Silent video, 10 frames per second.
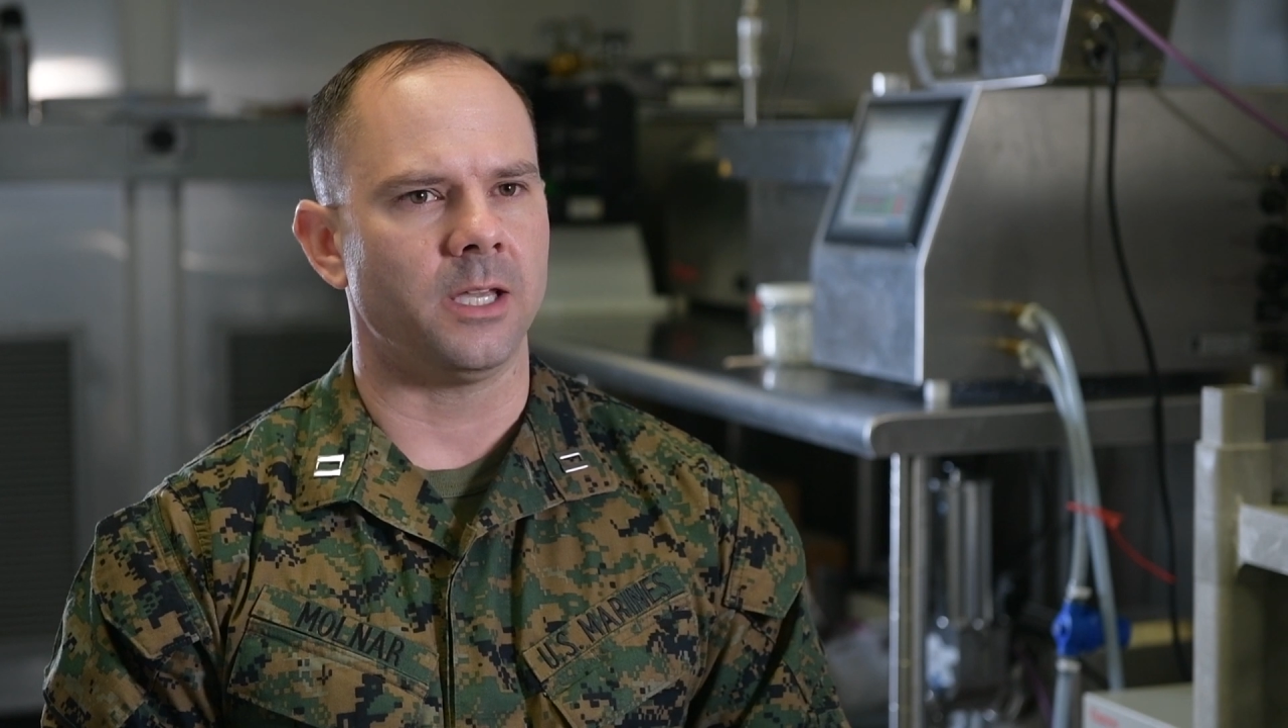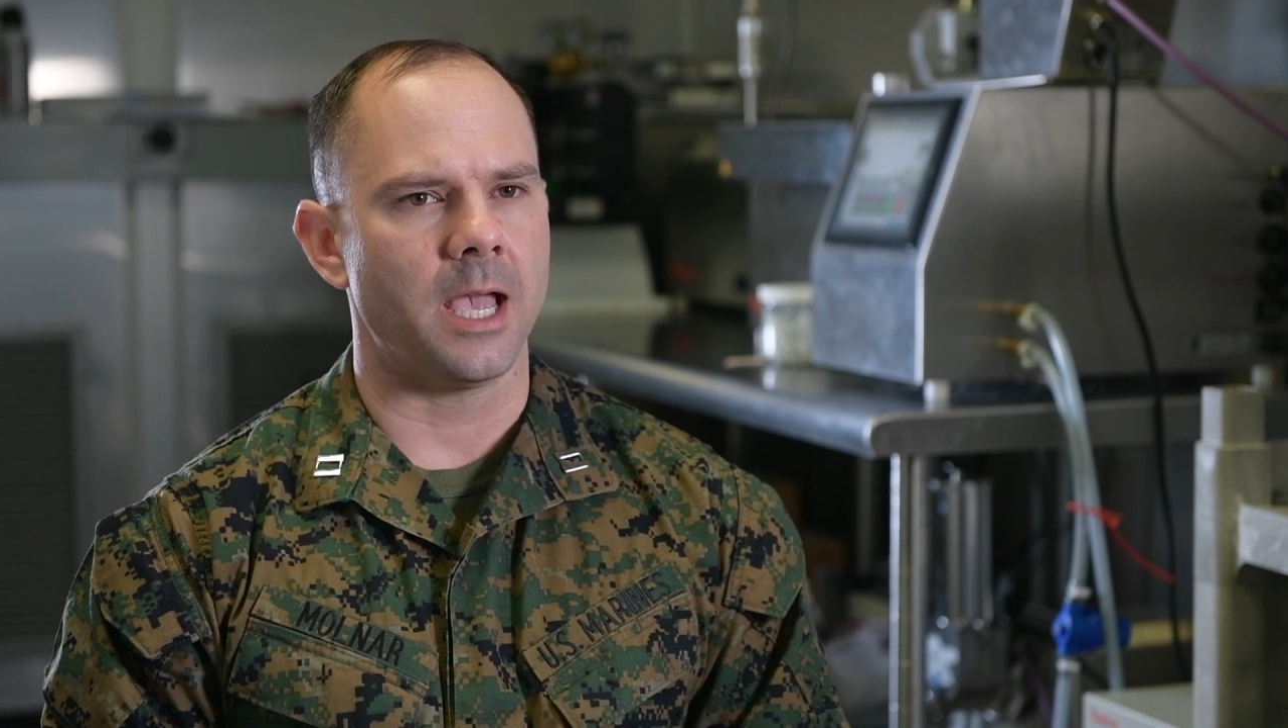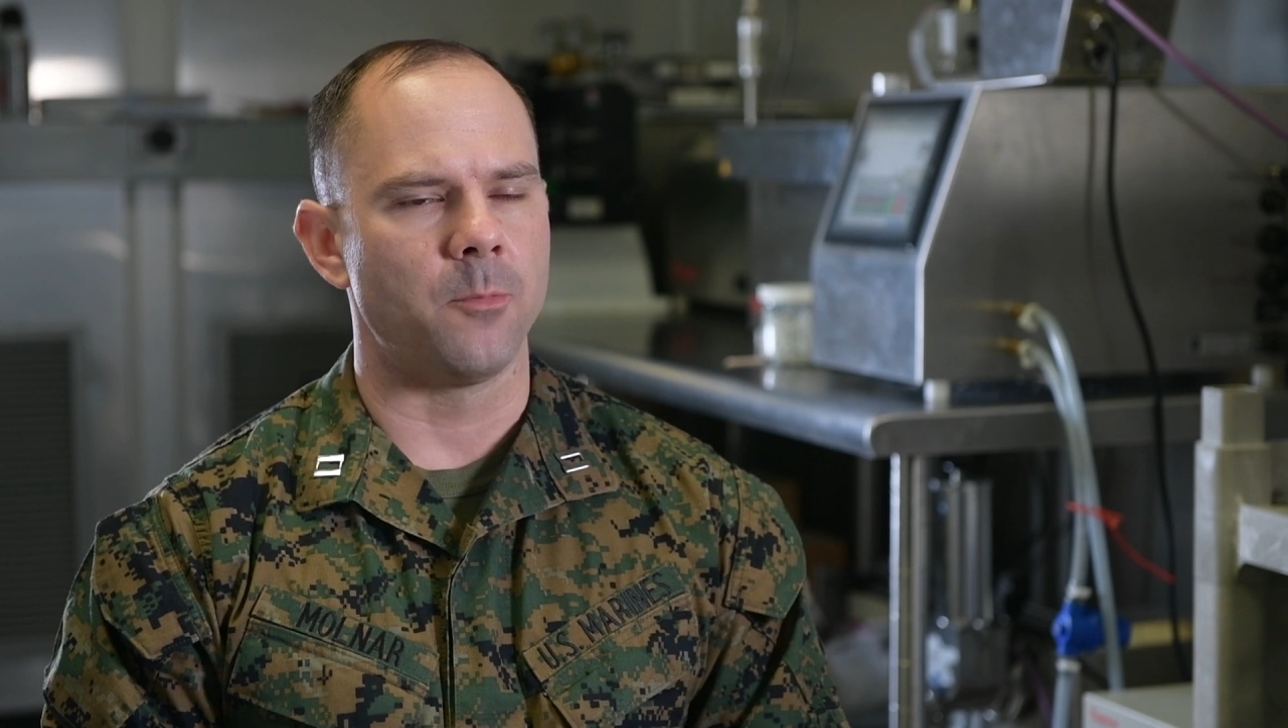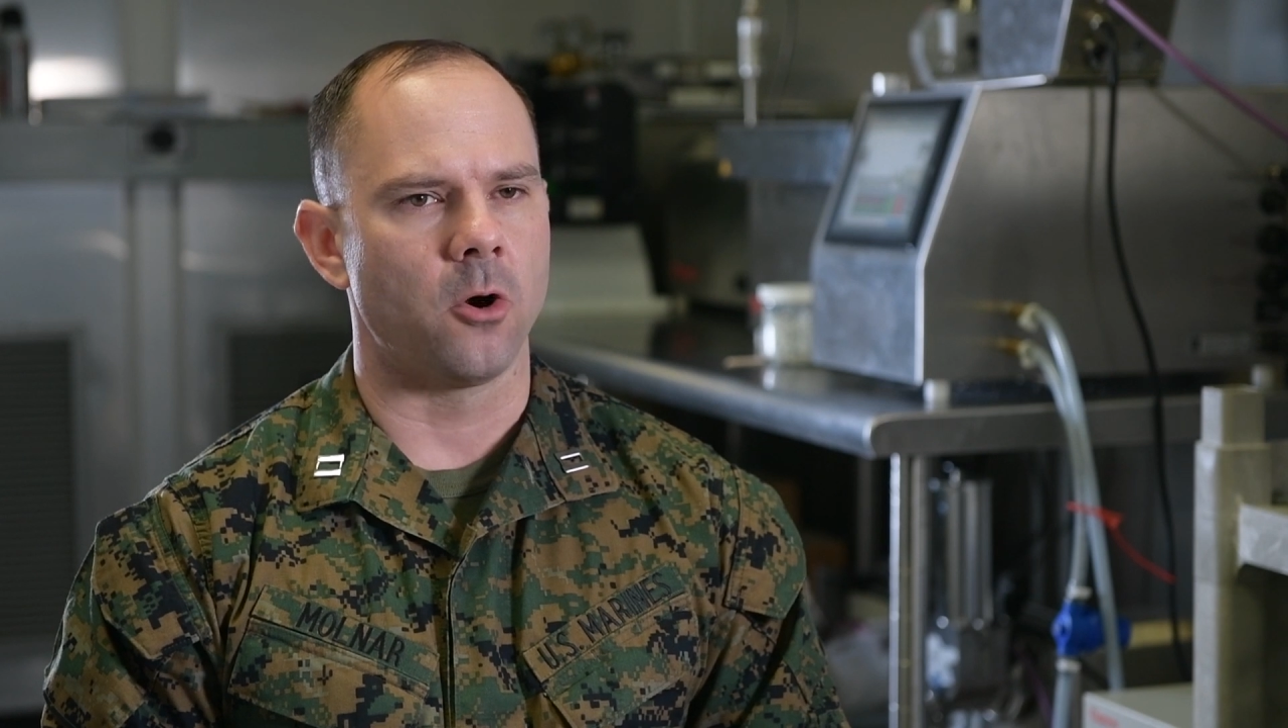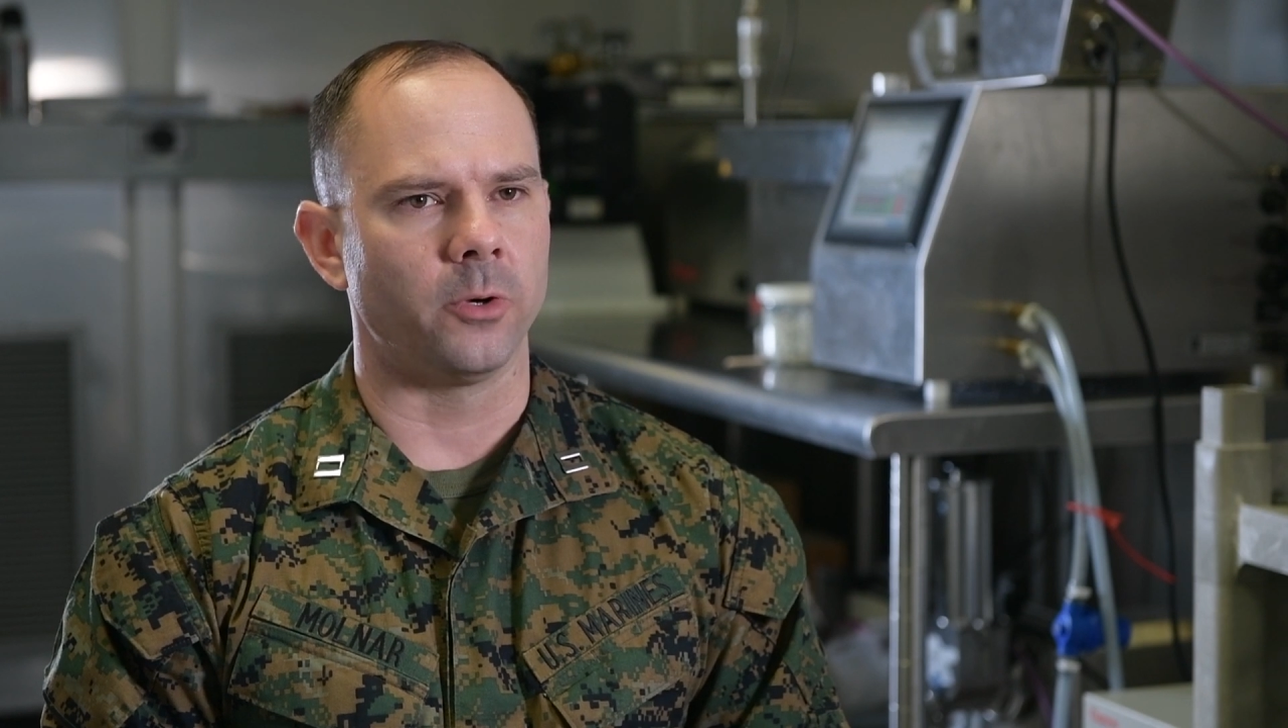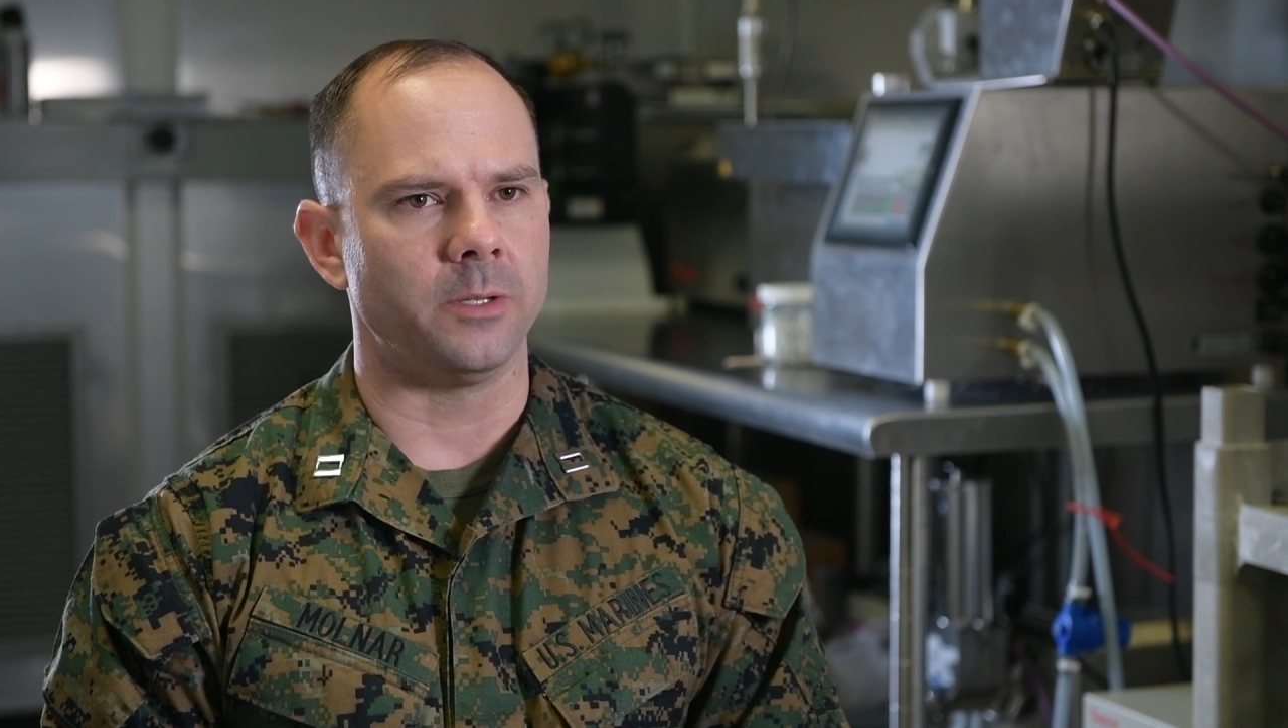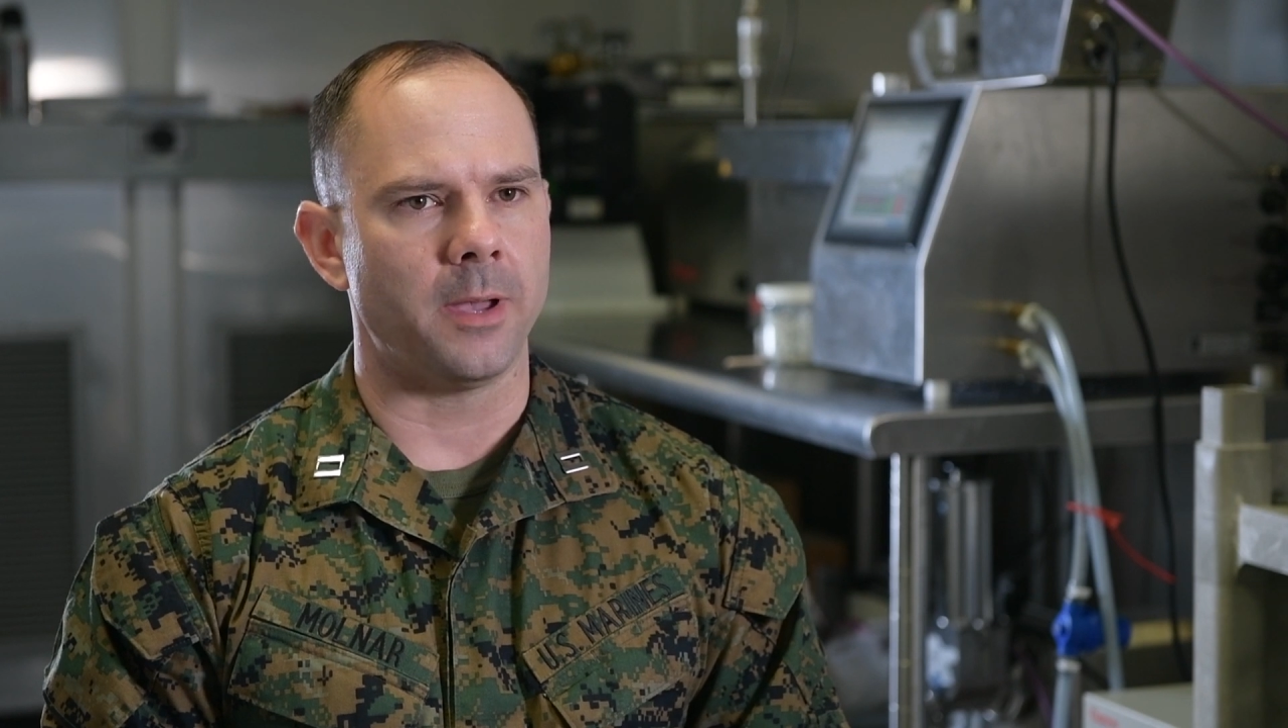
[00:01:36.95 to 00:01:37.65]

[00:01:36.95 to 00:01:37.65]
MRE